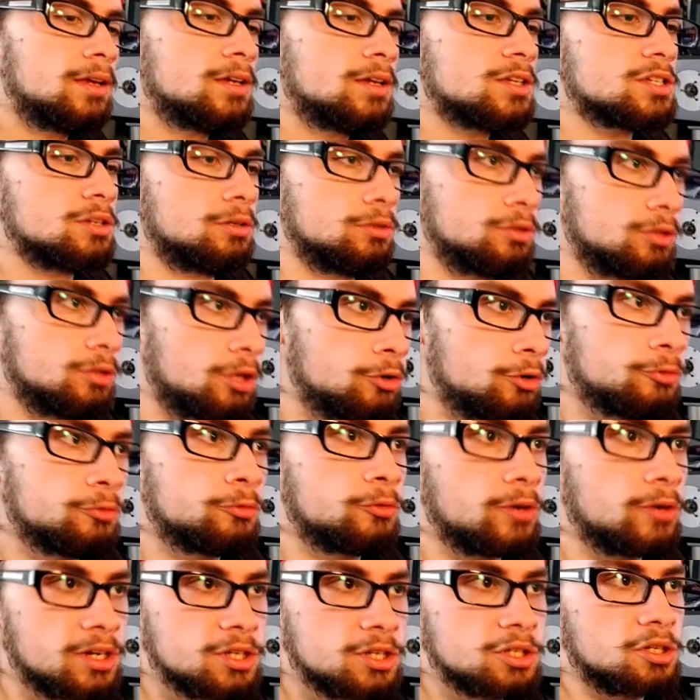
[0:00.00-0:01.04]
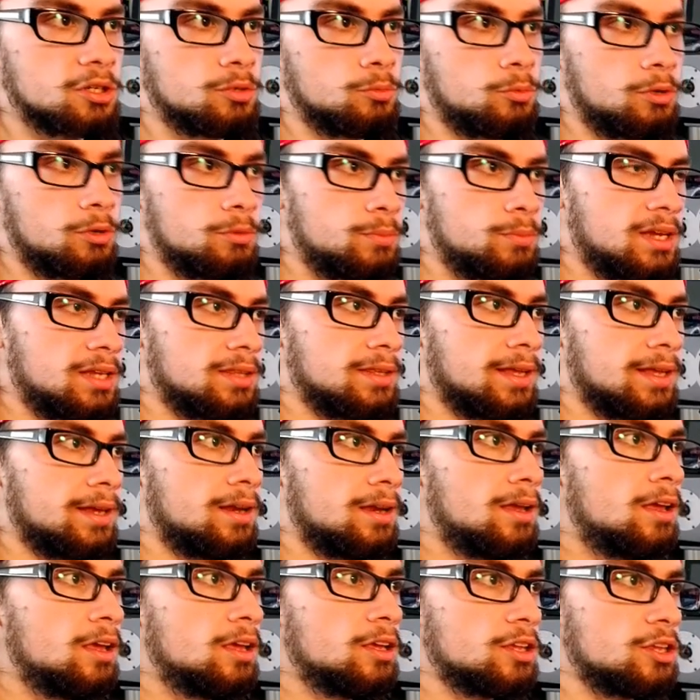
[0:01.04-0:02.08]
So low friction would mean that
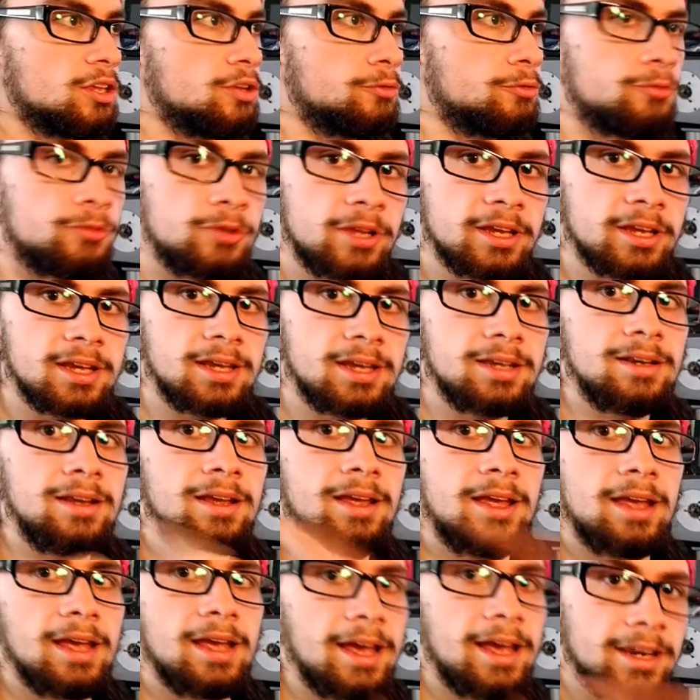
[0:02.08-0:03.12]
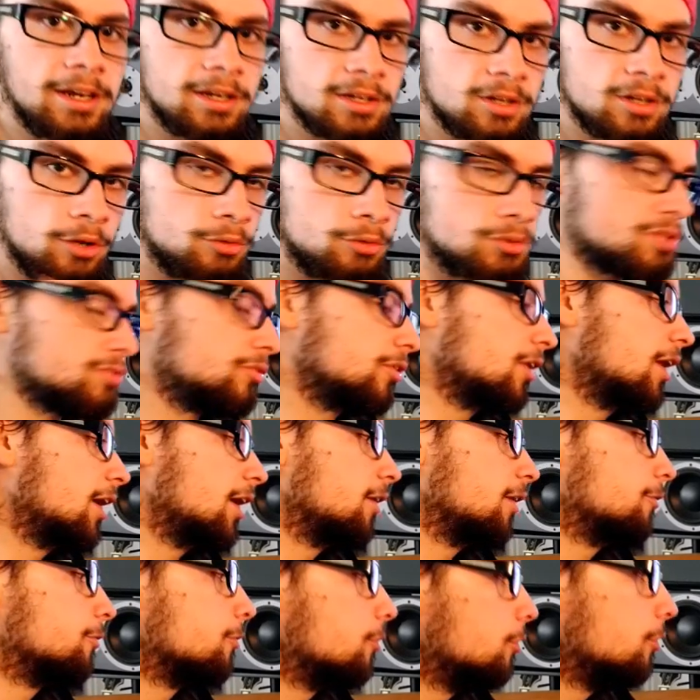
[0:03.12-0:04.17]
you flick it and it goes
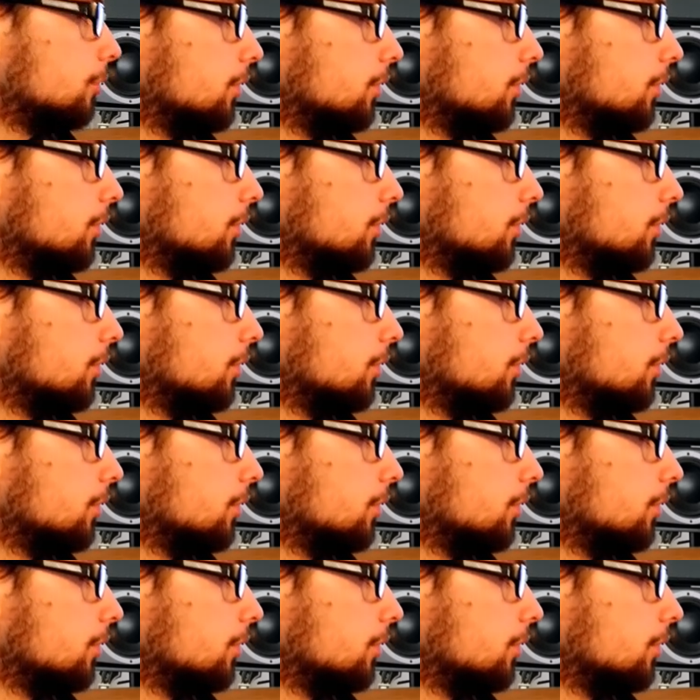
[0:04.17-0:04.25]
flying for a